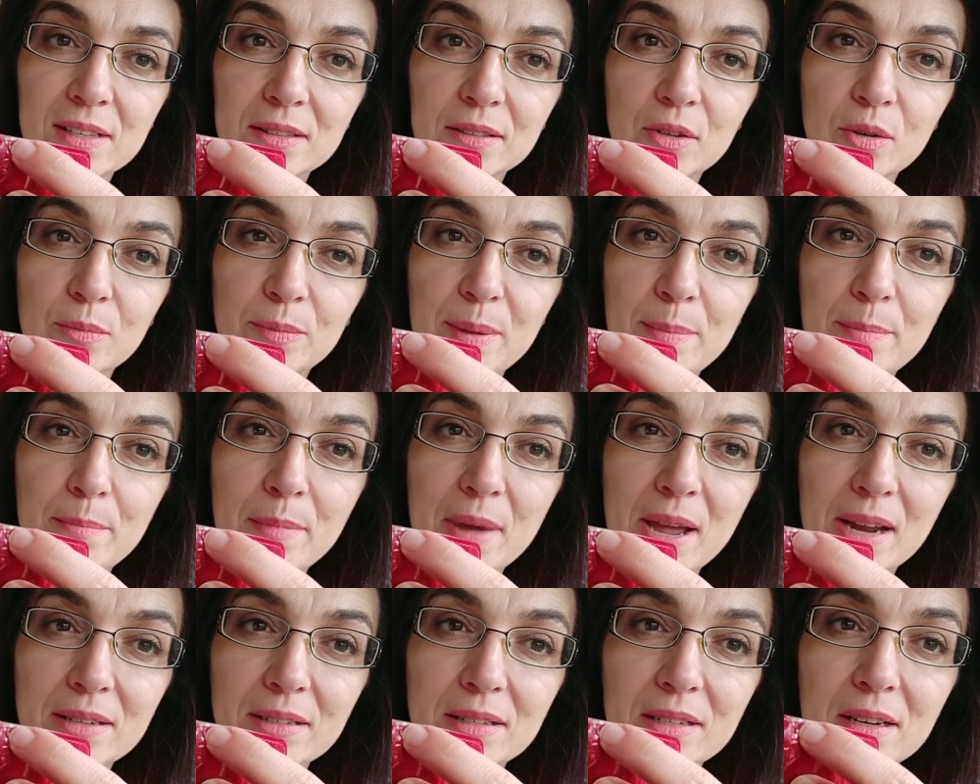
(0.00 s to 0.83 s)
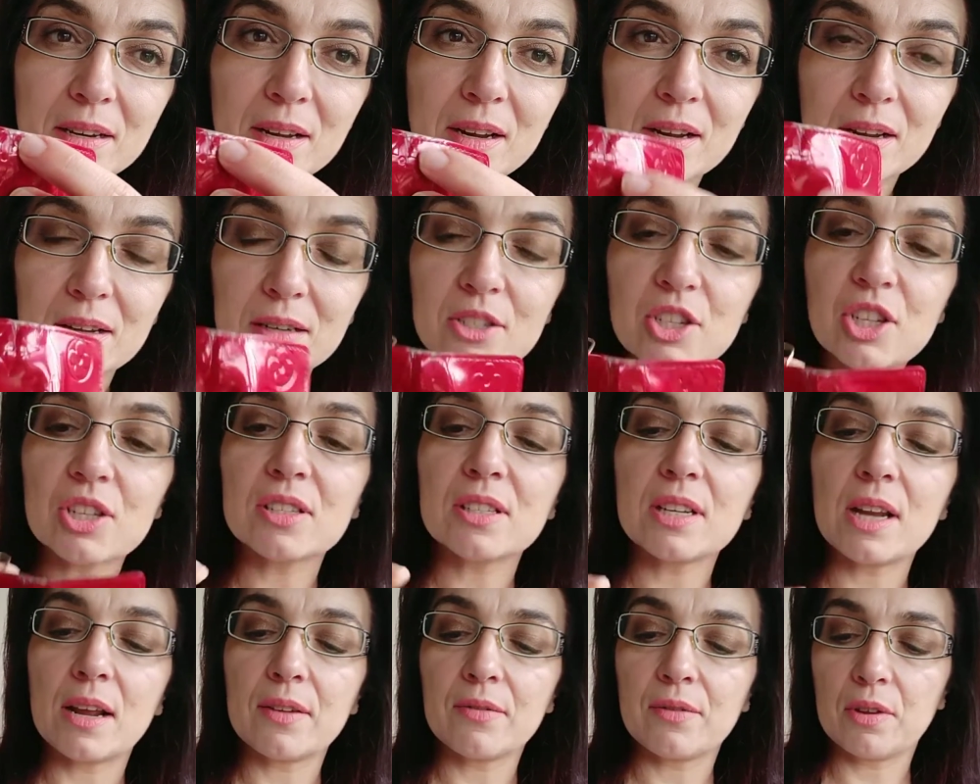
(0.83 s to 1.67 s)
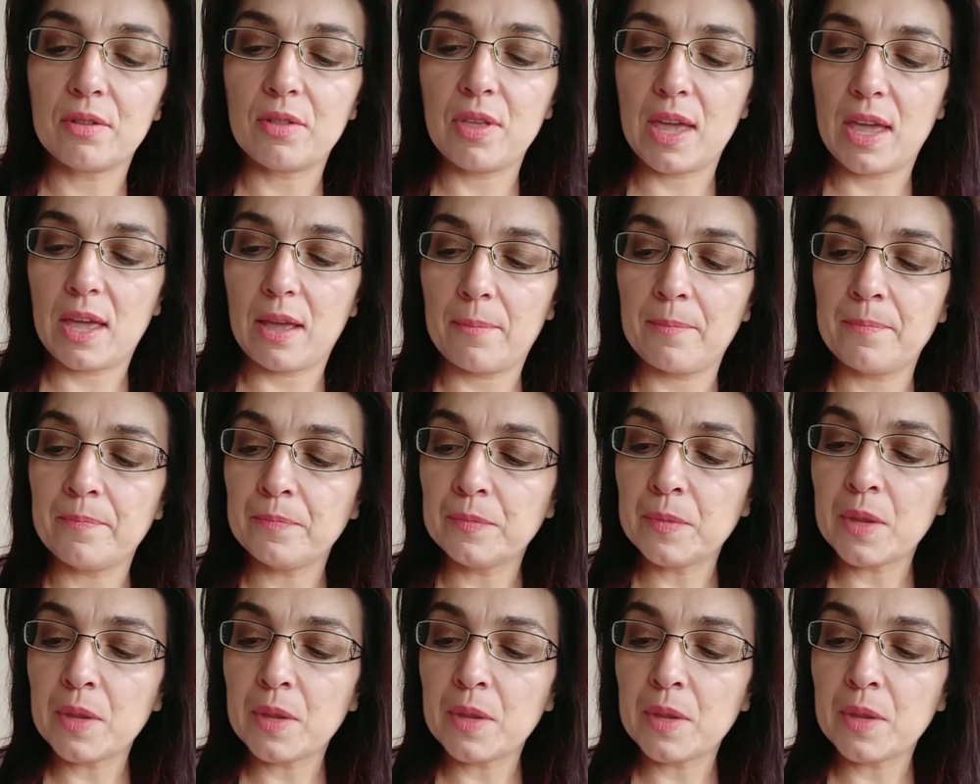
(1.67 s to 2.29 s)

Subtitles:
a little bit matte just under there.